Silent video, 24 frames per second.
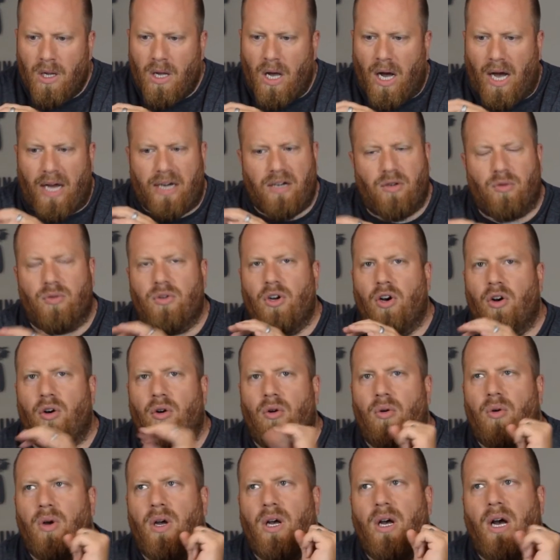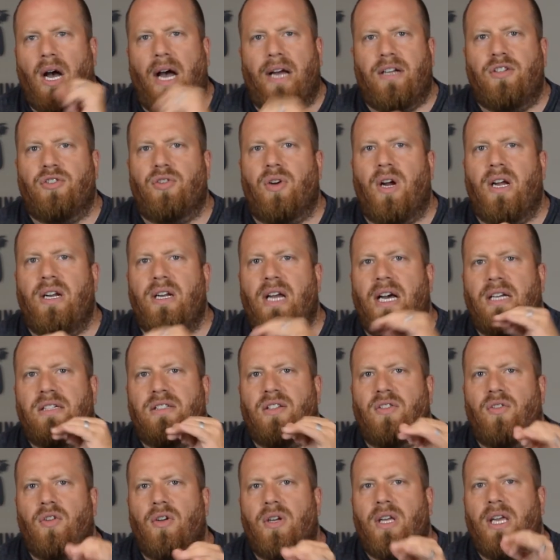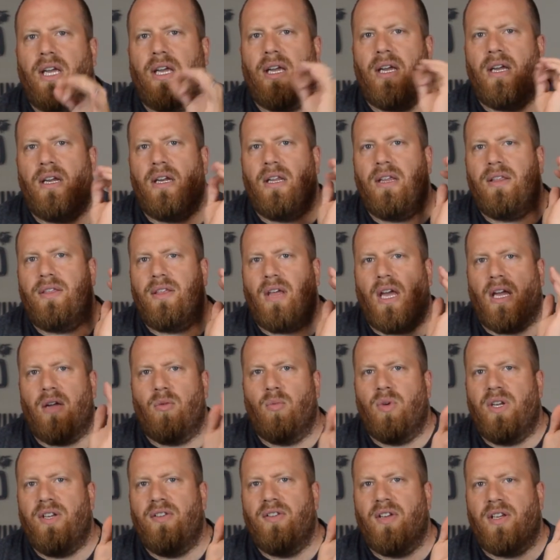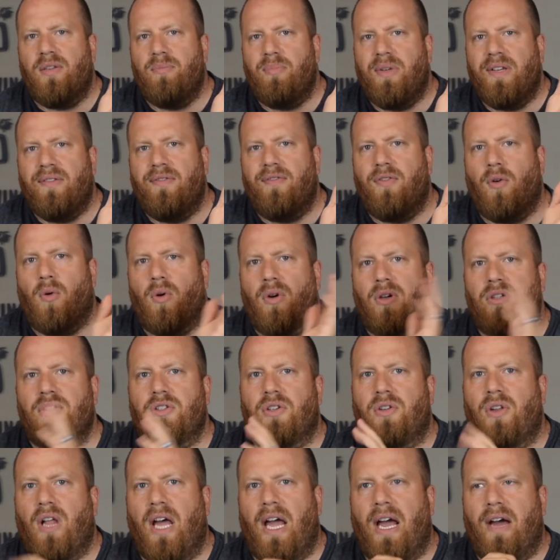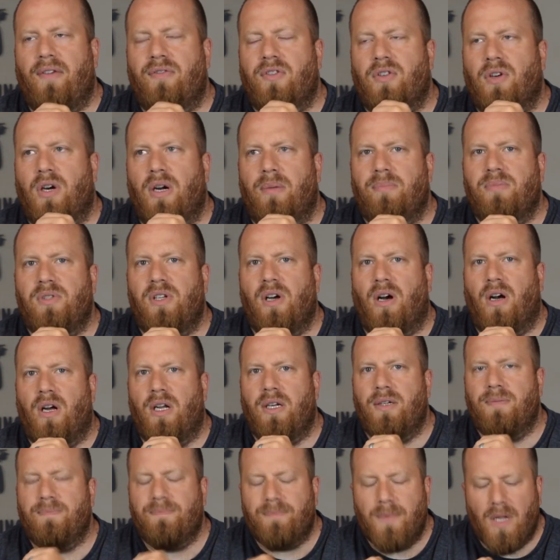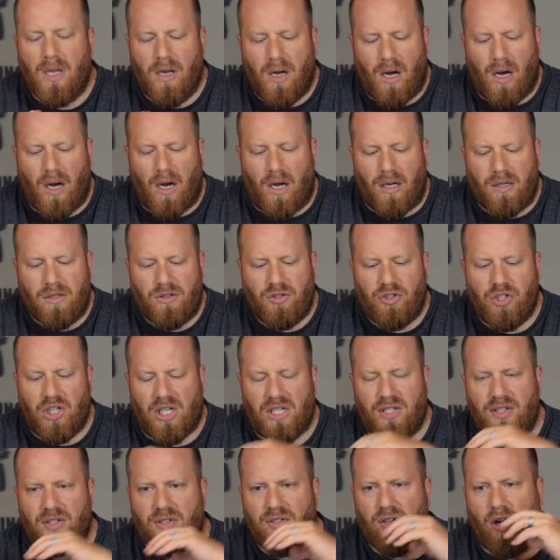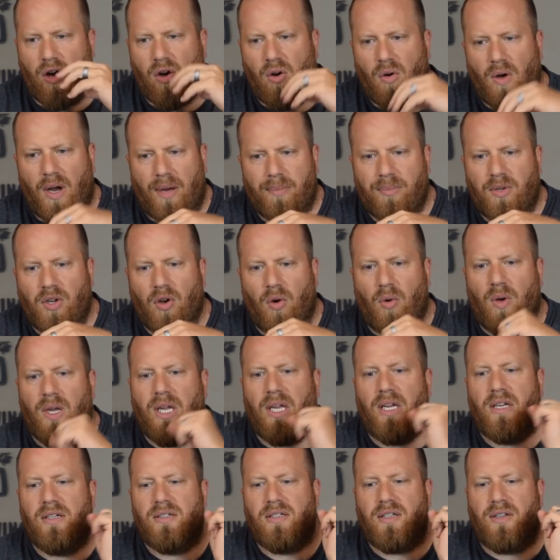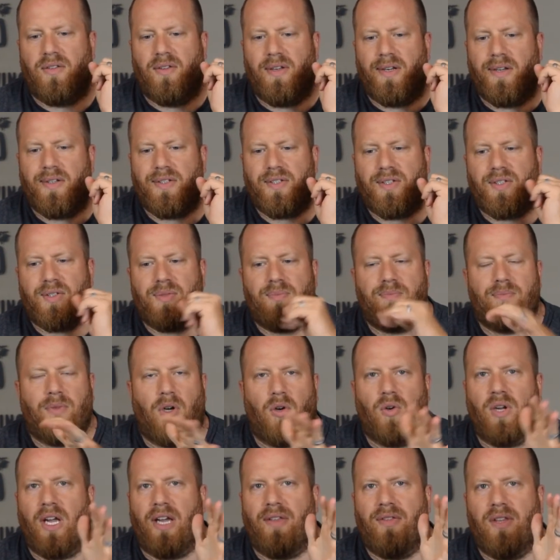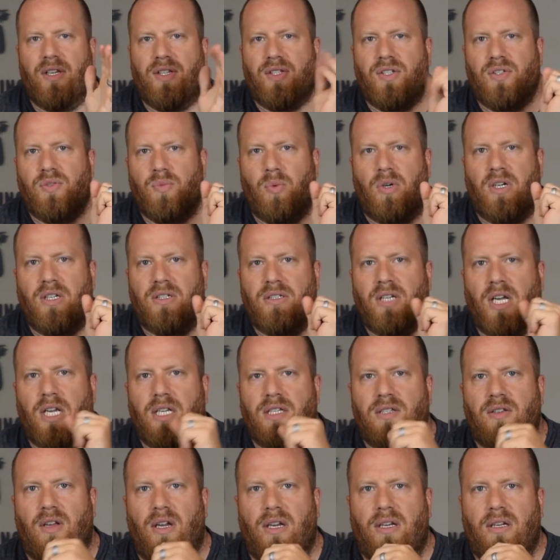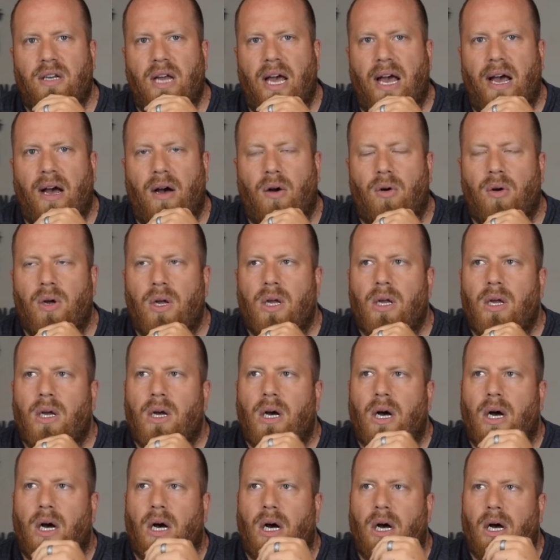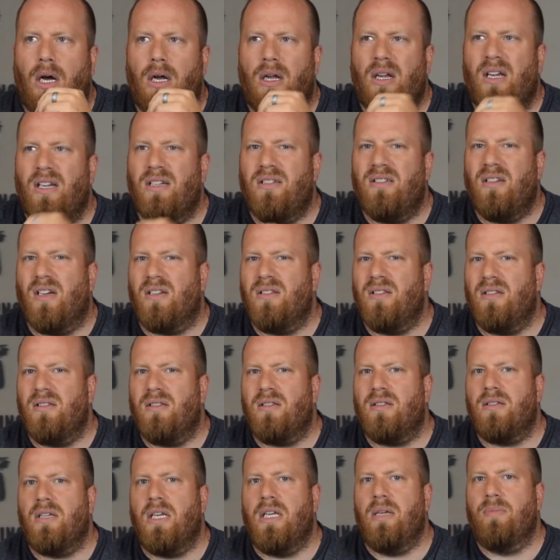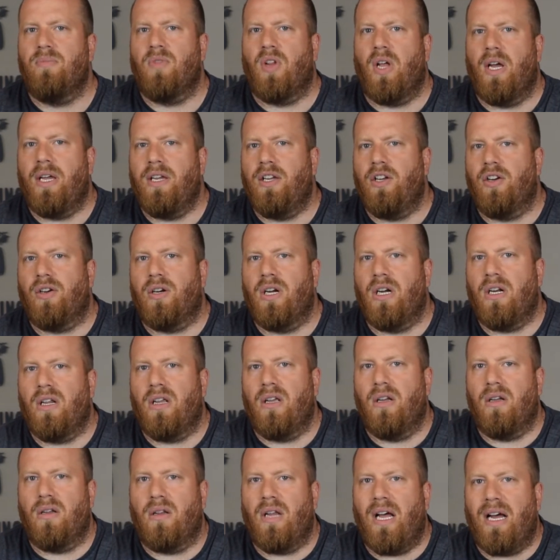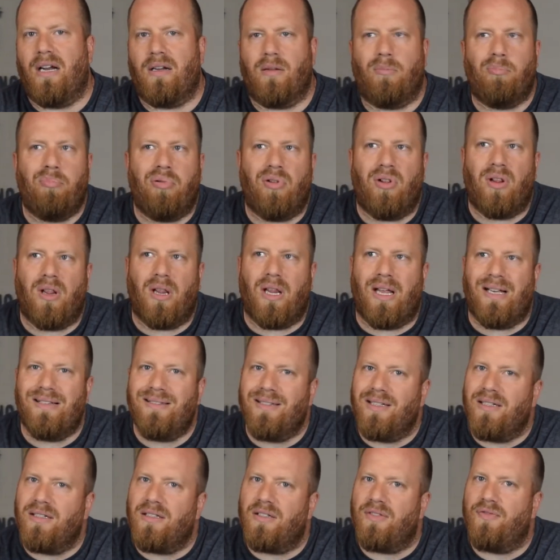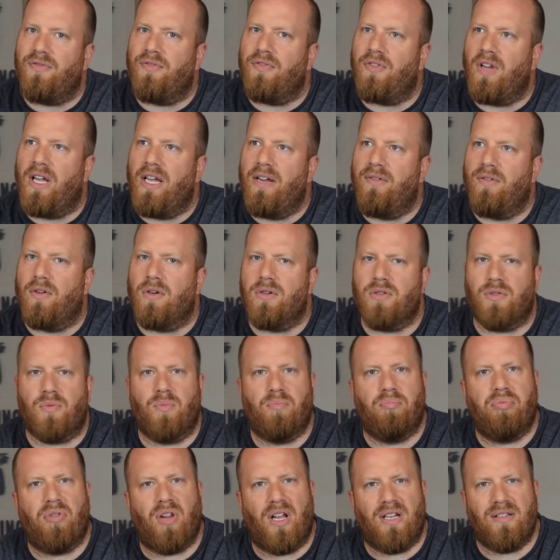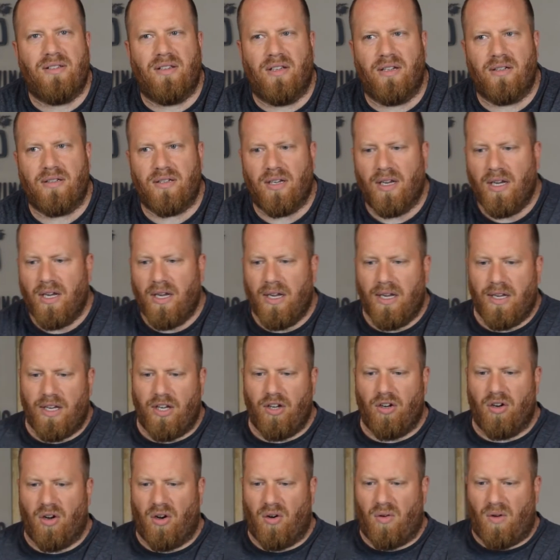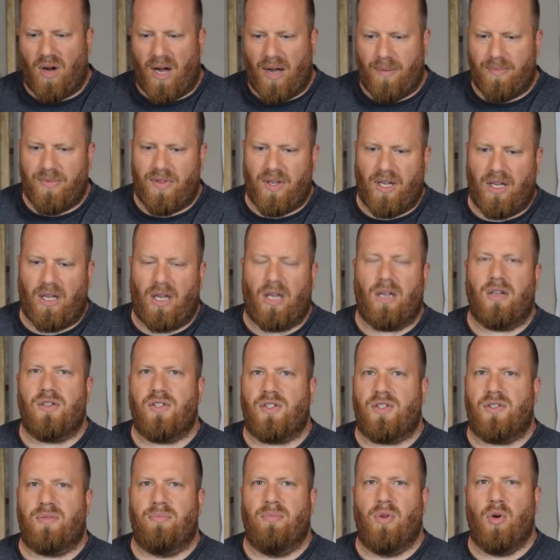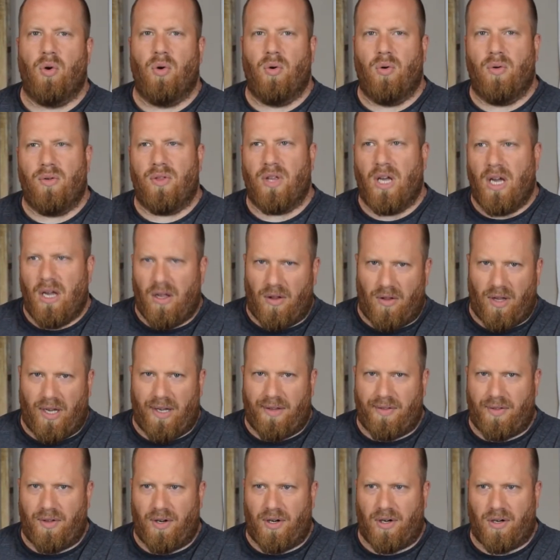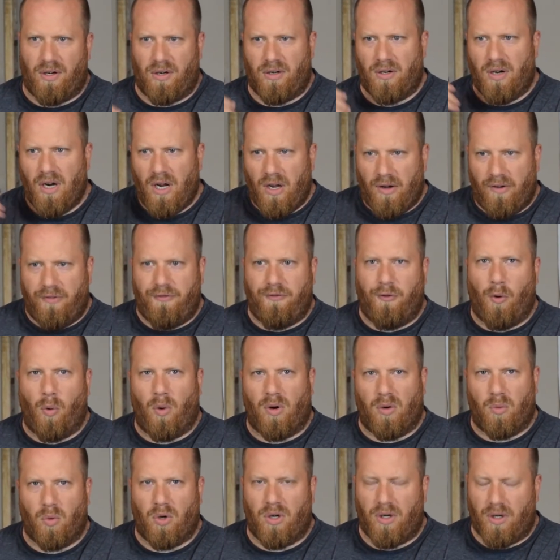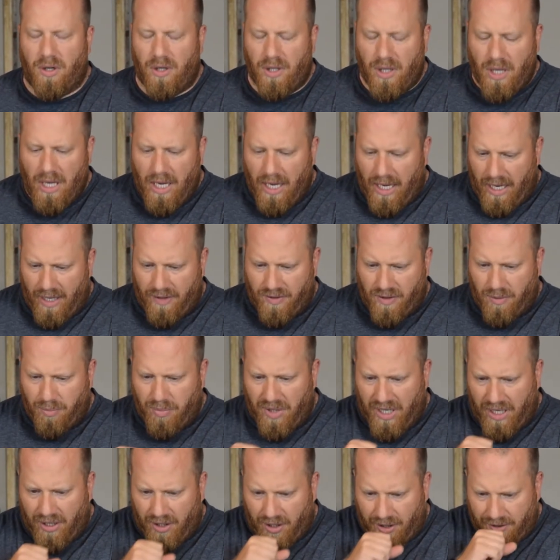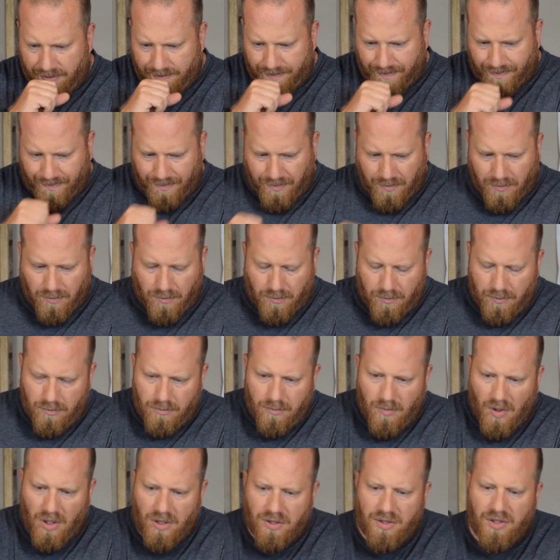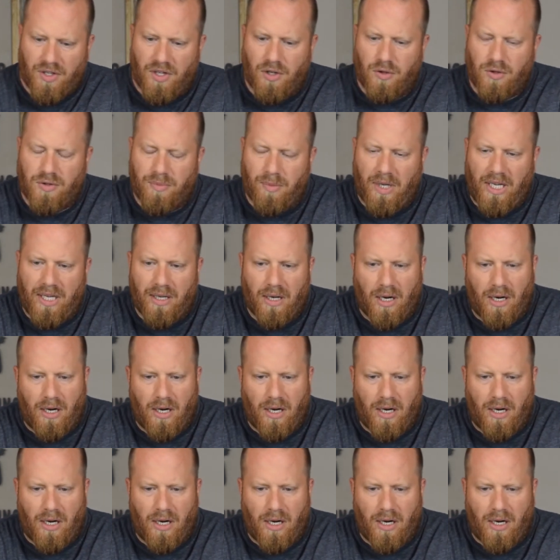I don't know, I try not to look at anything we did before until after I'm done, uh, just so I'm going into this, okay, this is what it tastes like now. Uh, it doesn't seem like you're getting a lot of pleasant flavors, pleasant, you know, I'm thinking smooth, like they're forward in the beer, excuse me.